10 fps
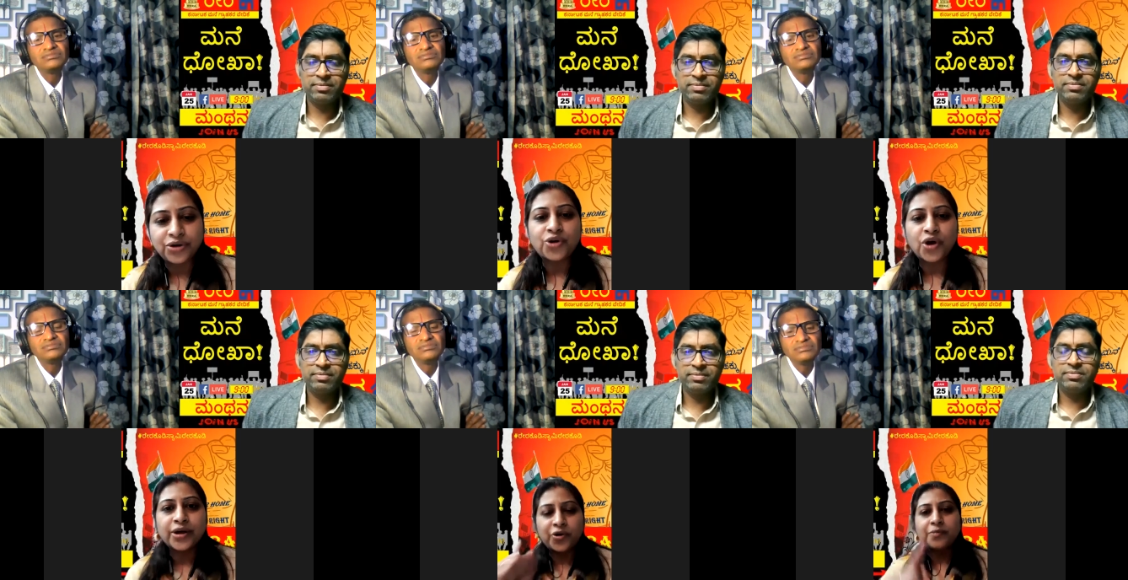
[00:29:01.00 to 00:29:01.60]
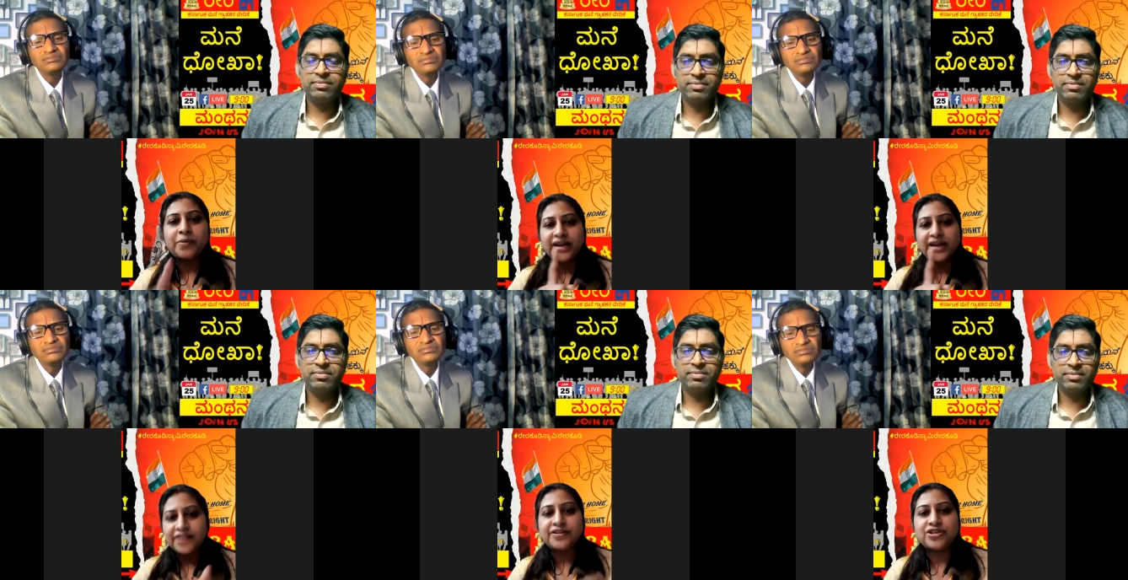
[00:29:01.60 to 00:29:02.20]
Speaker 1: to talk about my
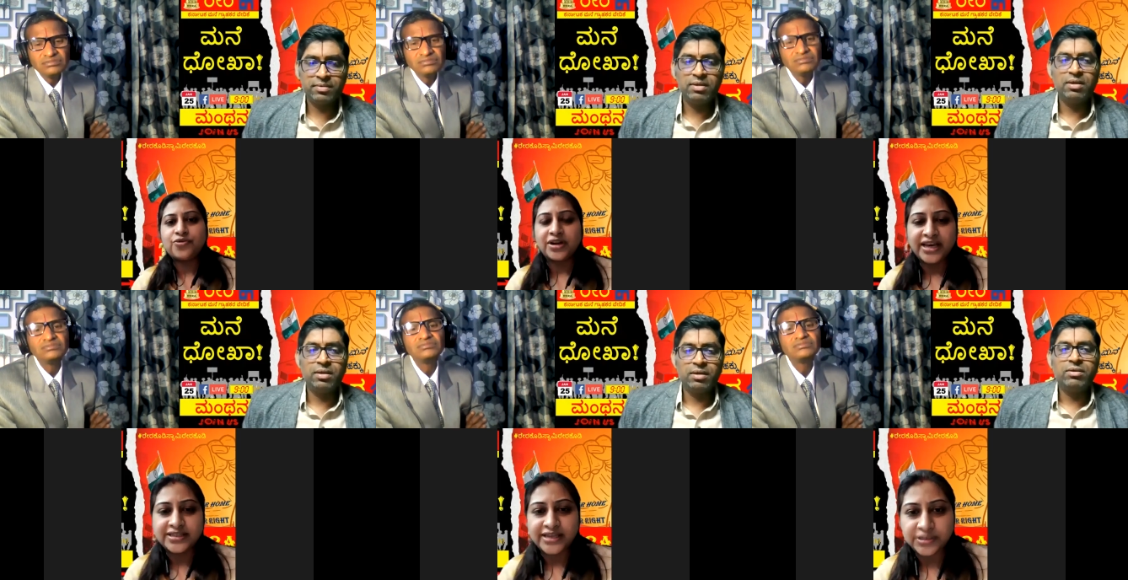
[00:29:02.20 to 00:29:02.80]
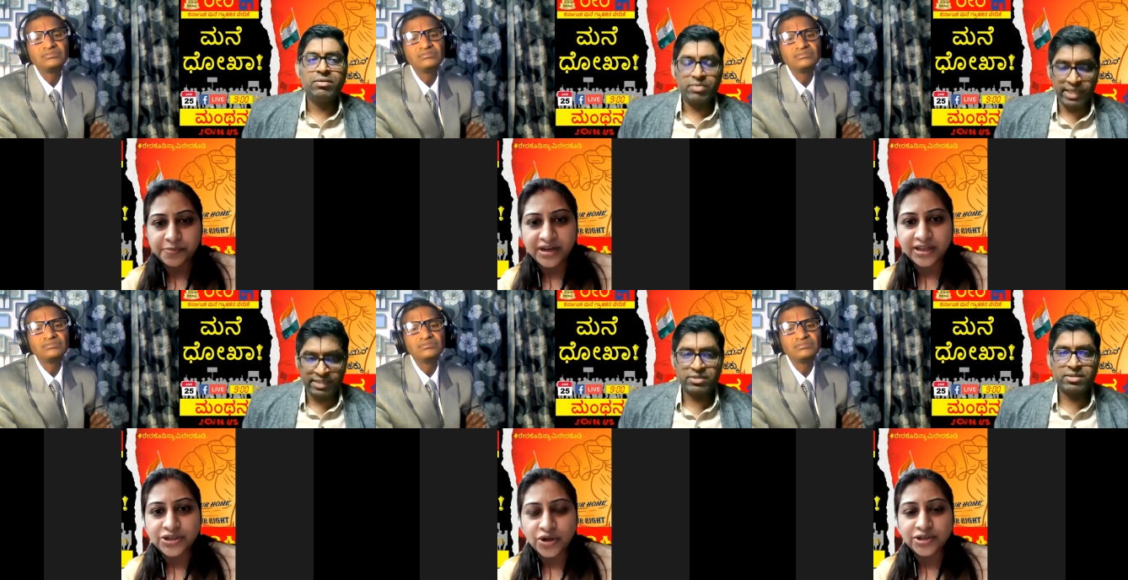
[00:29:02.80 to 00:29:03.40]
individual case
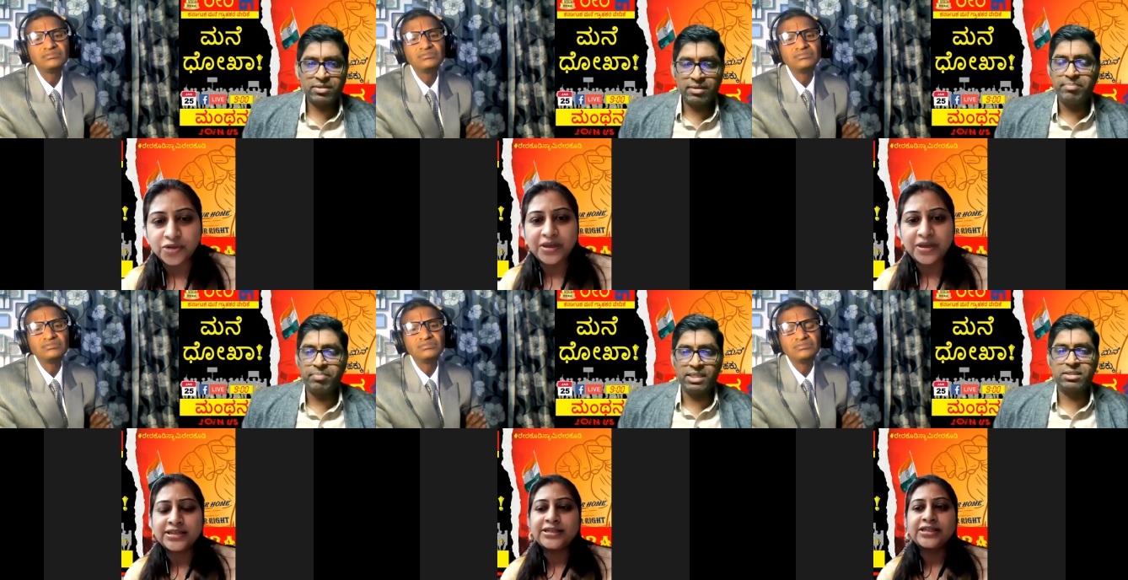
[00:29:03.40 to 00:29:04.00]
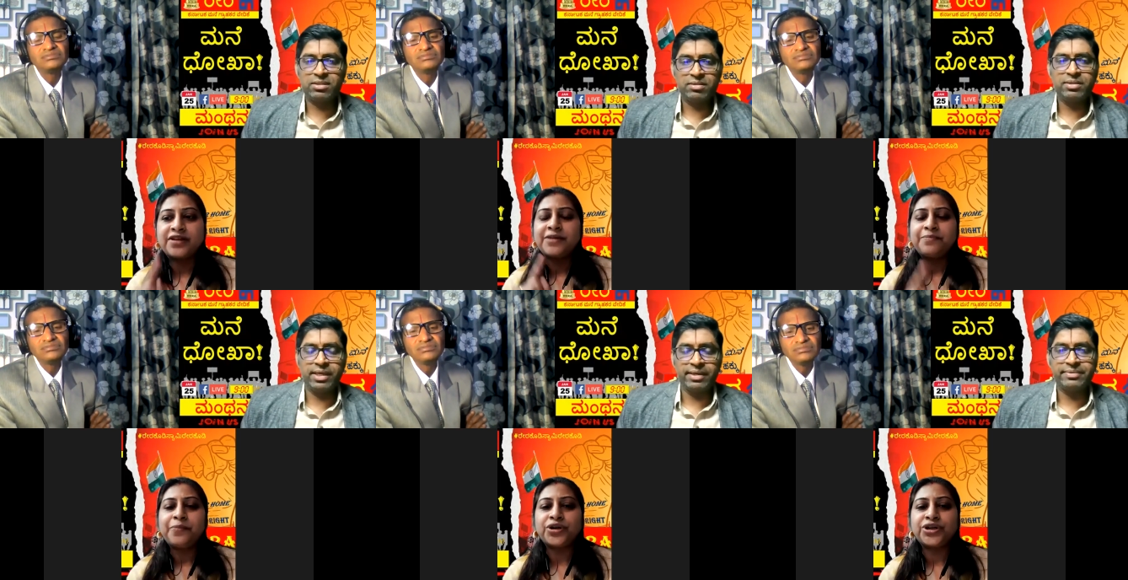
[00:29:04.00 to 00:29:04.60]
experience also, because it is
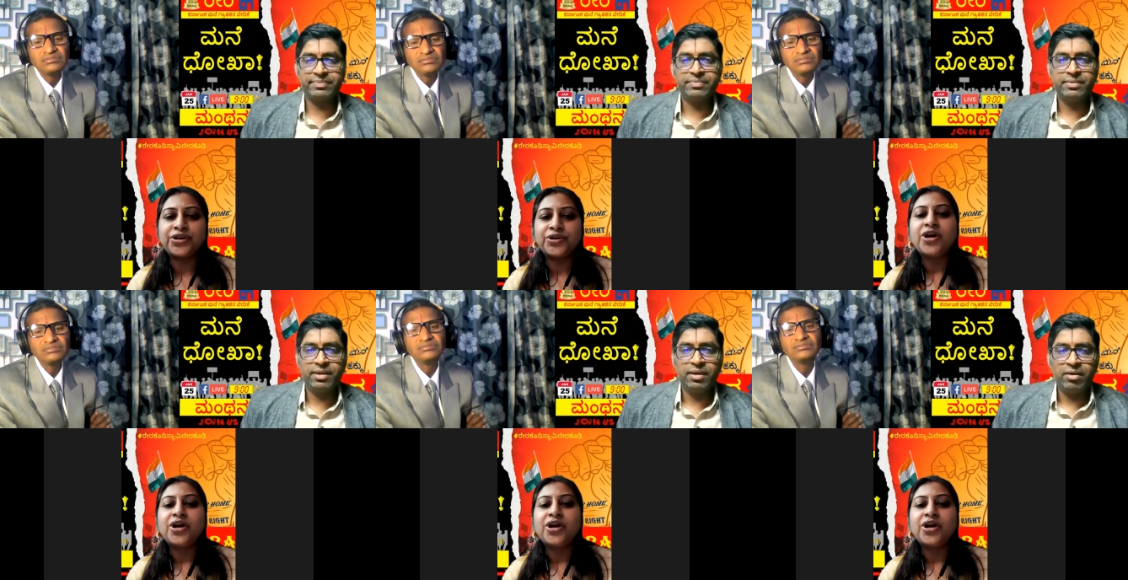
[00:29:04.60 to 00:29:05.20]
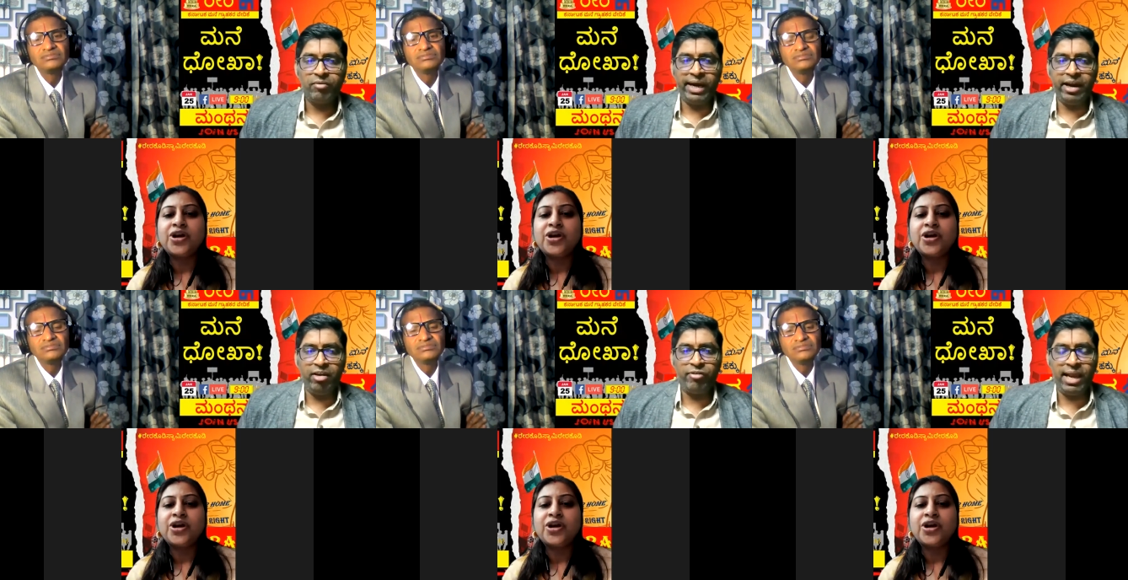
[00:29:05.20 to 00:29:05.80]
very important for
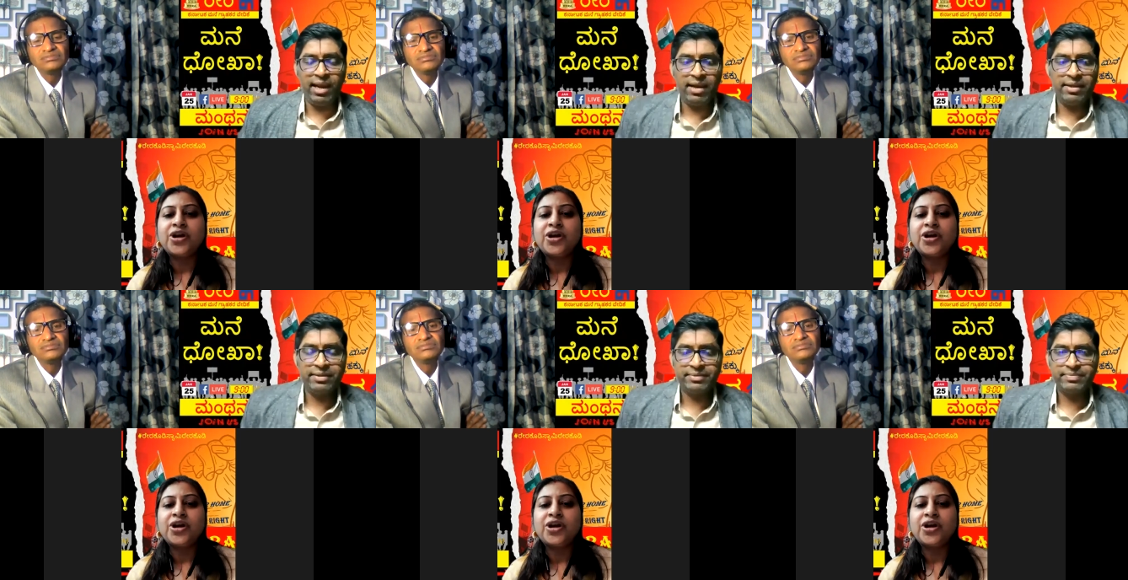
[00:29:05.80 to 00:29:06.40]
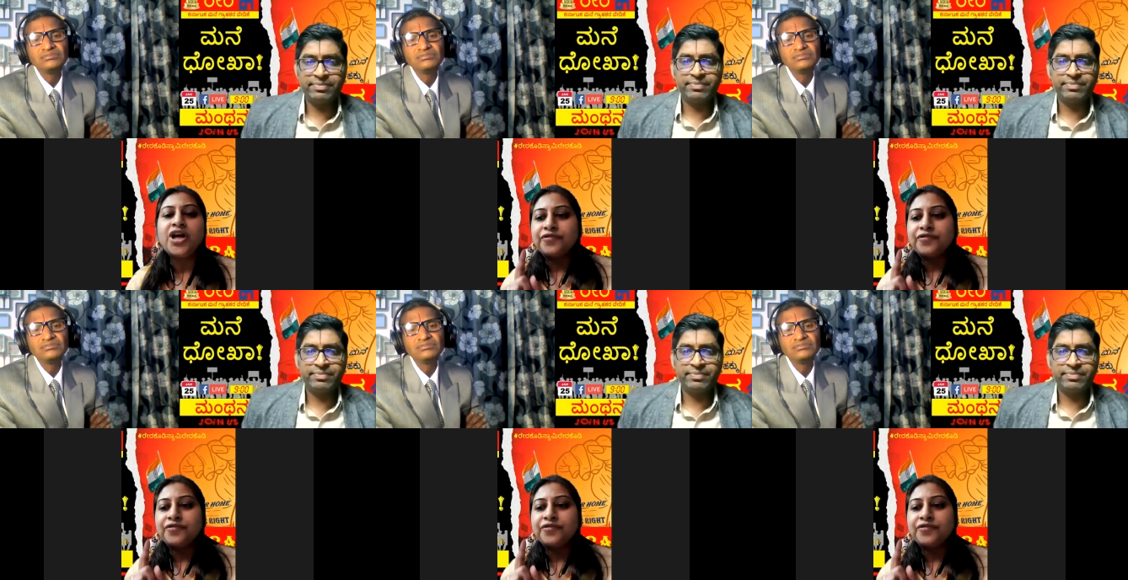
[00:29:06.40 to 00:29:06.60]
everybody.